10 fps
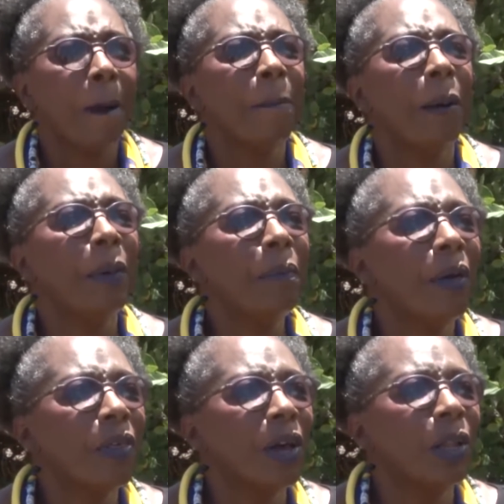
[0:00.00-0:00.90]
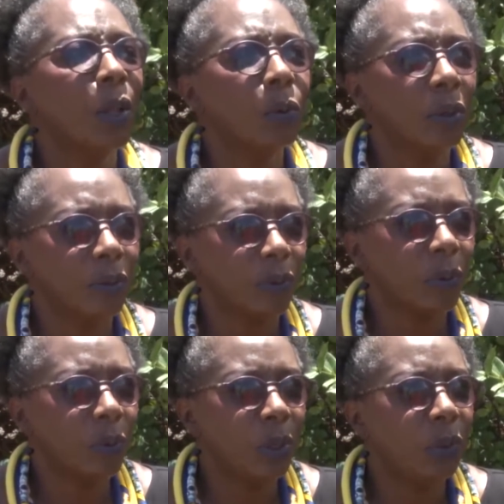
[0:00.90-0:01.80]
But my mother allowed us
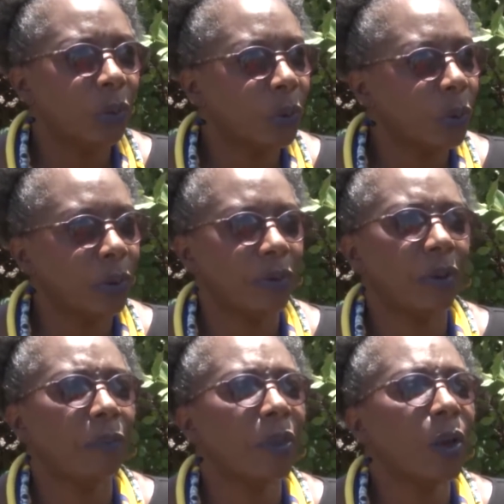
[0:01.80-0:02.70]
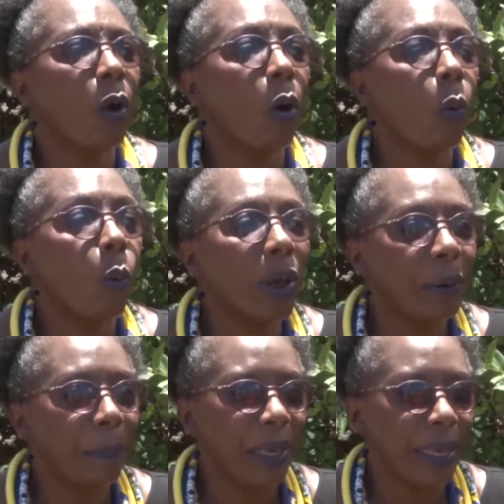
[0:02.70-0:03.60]
only to go to something called
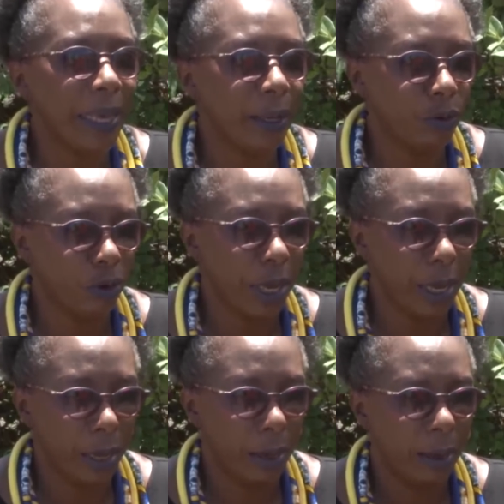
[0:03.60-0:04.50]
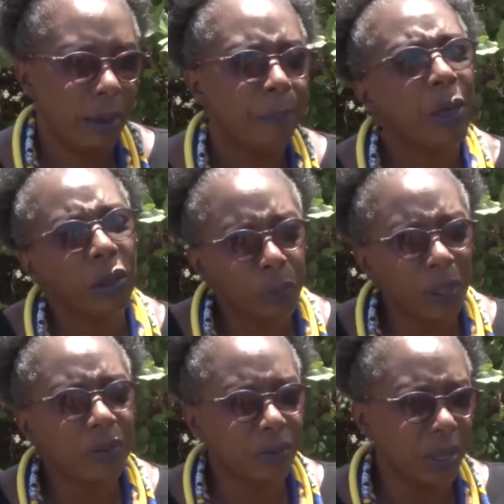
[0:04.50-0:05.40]
YPHA. Because
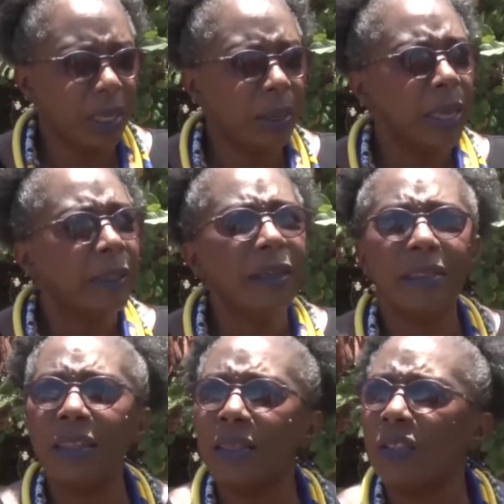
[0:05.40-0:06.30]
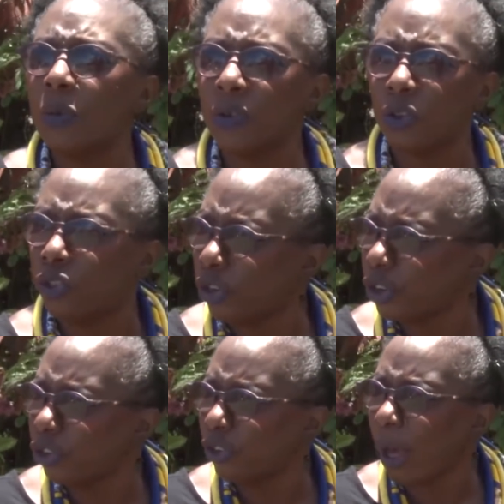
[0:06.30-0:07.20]
Mother Seeley, this was a
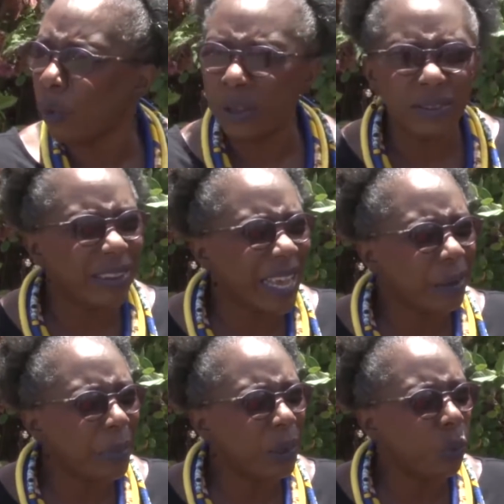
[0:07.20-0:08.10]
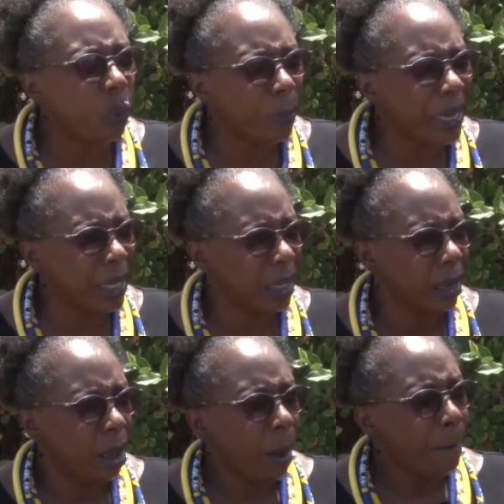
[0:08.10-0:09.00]
church that was led by women,
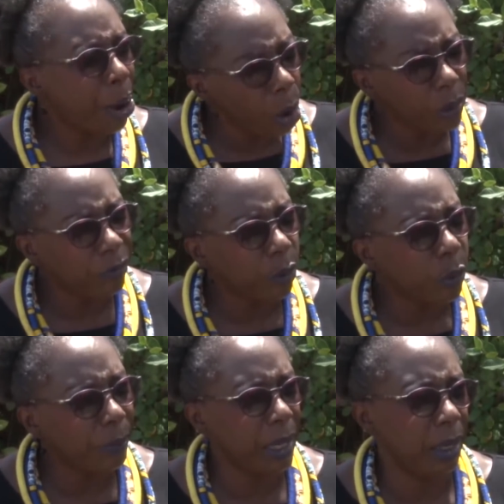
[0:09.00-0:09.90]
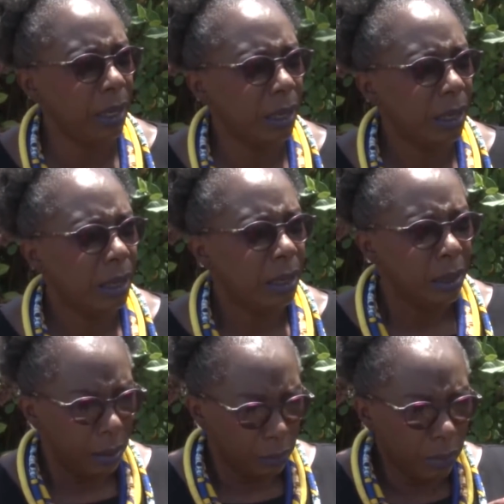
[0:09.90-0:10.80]
powerful women.
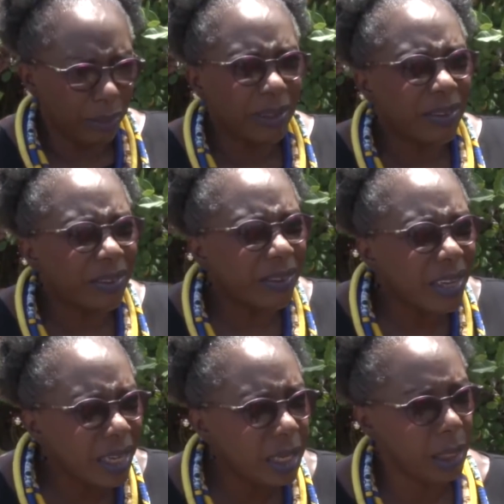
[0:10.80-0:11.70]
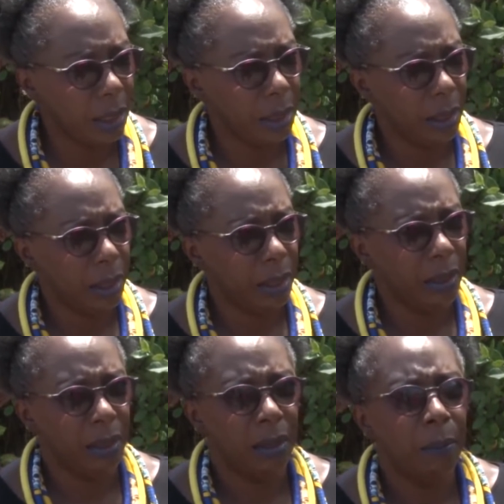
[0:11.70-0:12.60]
Mother Seeley,
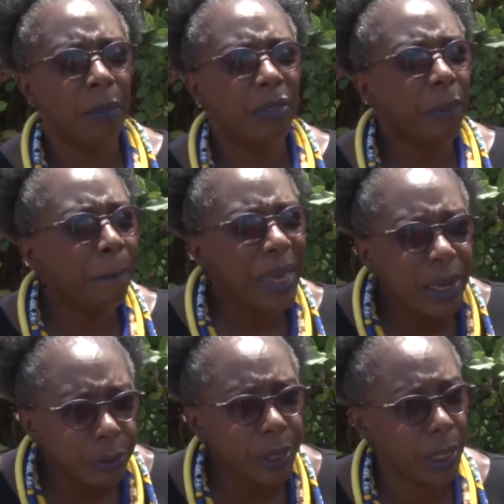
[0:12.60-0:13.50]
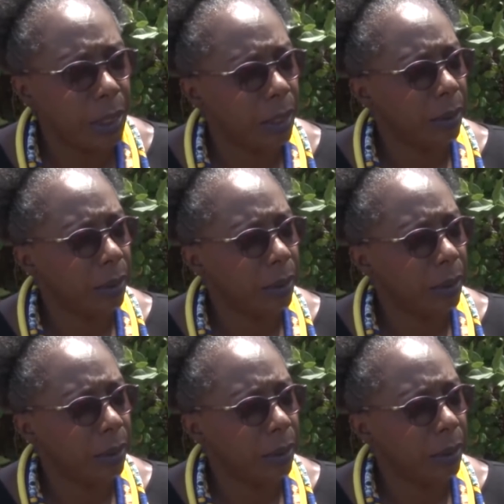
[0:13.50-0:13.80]
Mother Mary.